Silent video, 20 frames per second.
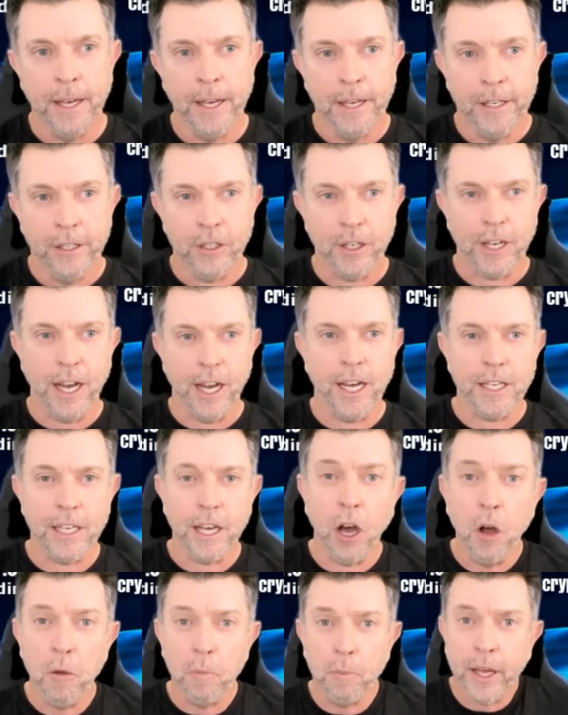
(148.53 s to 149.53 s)
So guys,
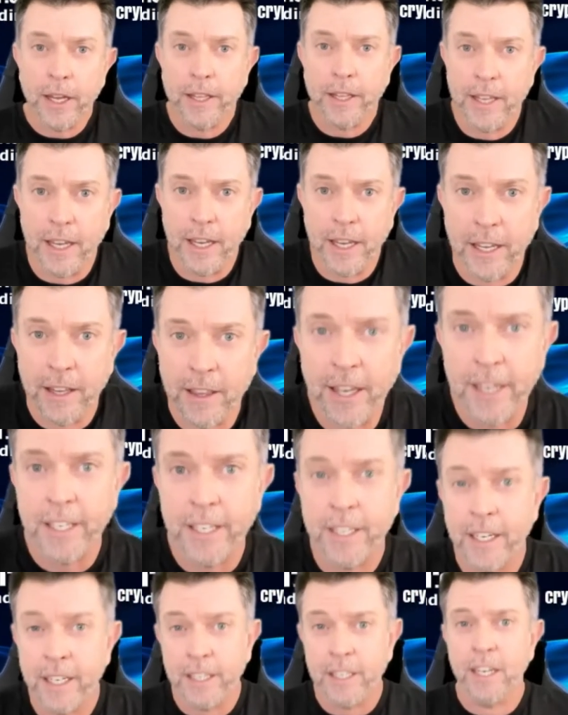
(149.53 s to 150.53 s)
I hope that that
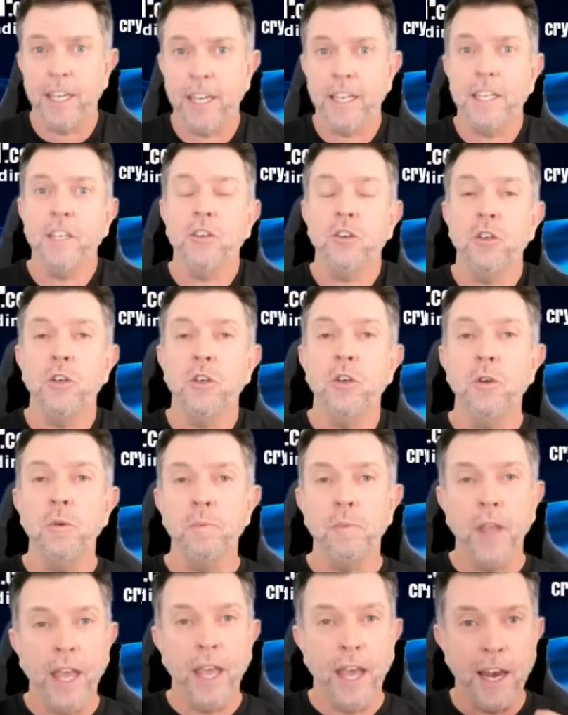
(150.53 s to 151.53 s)
is exciting to
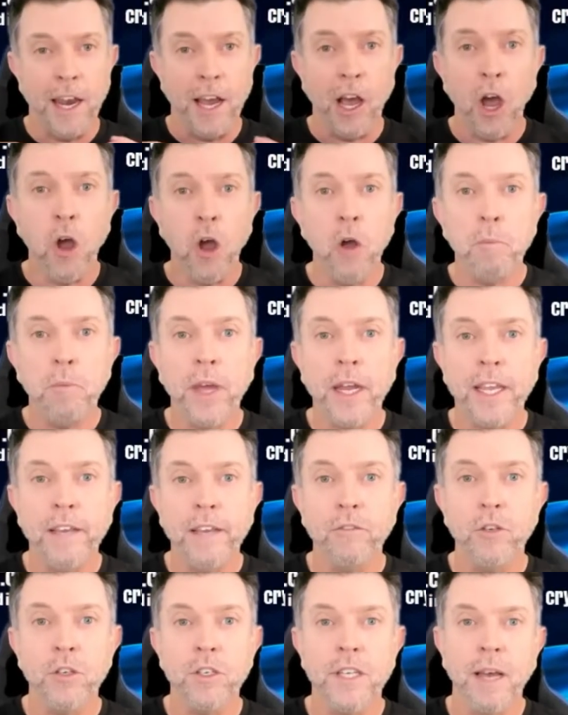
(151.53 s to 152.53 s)
you. And I hope that
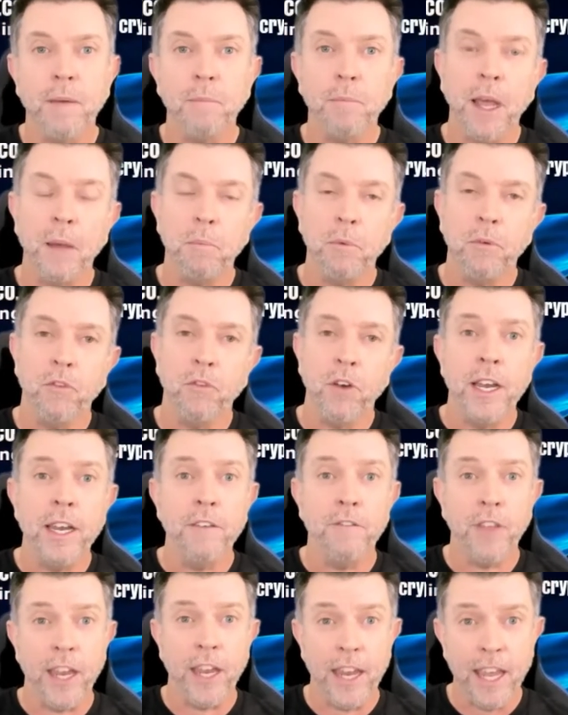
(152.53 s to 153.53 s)
gives you some type of
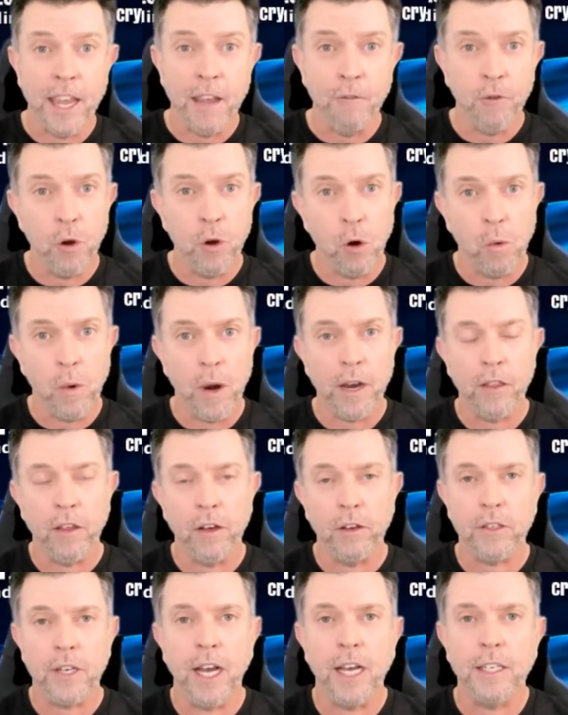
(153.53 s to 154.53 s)
relief that if you're one of
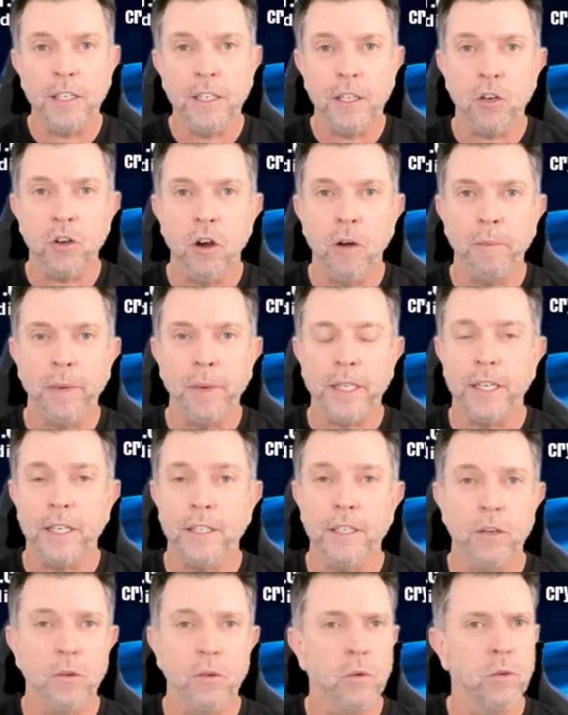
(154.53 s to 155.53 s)
those guys in the comments
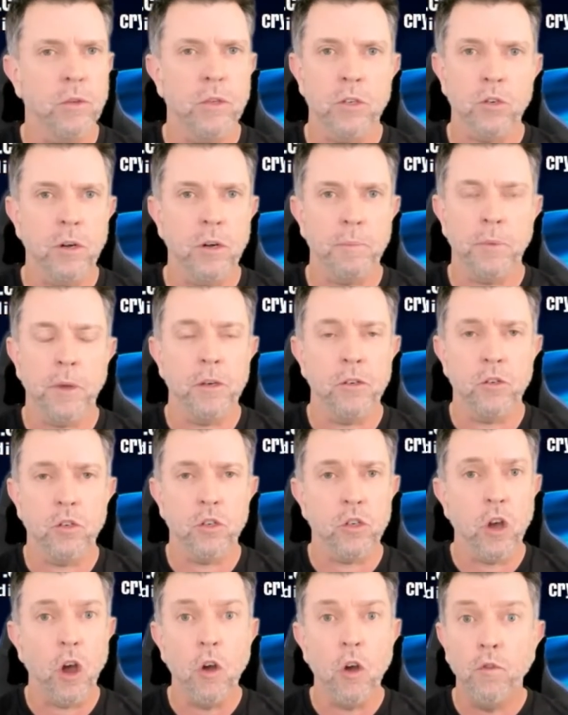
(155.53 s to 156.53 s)
that said, oh, this crypto is
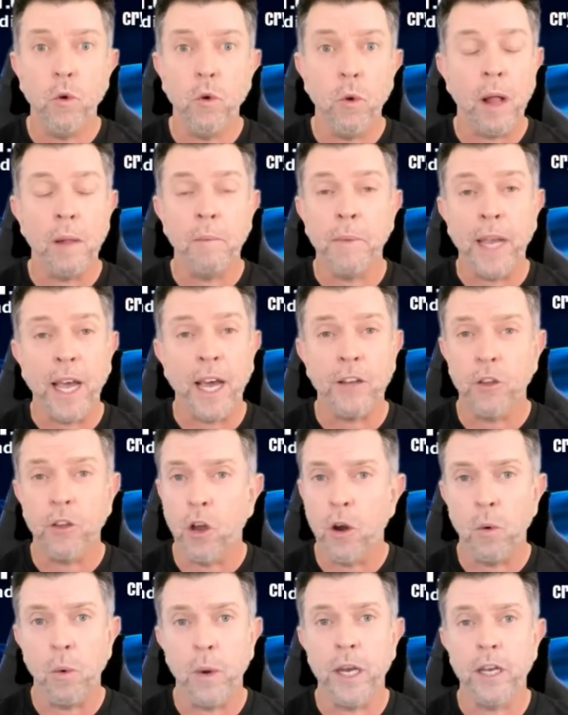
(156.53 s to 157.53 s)
just overwhelming, I
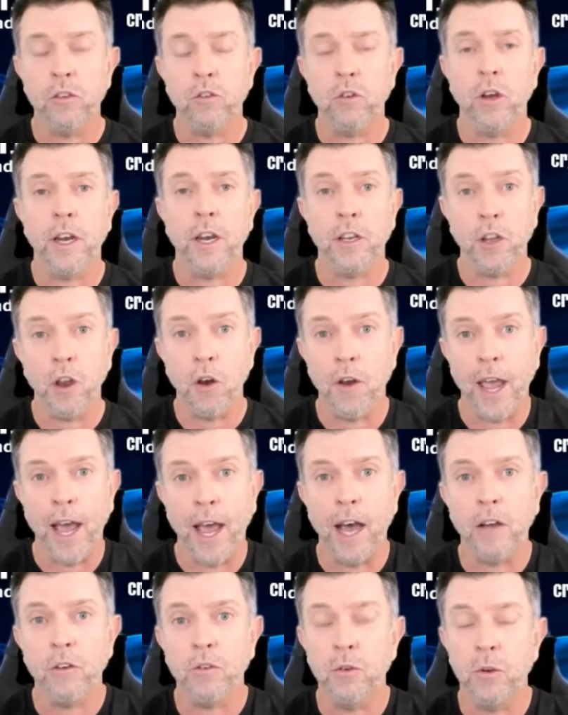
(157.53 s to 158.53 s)
don't know where to start, I don't know
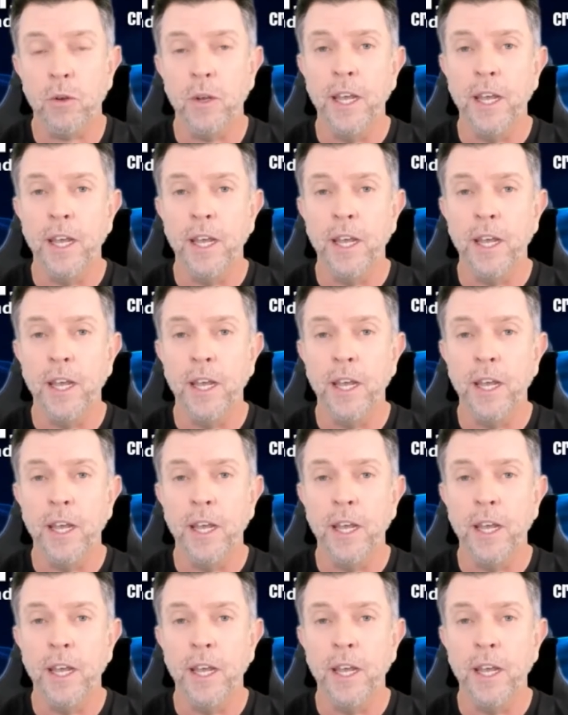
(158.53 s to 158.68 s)
how to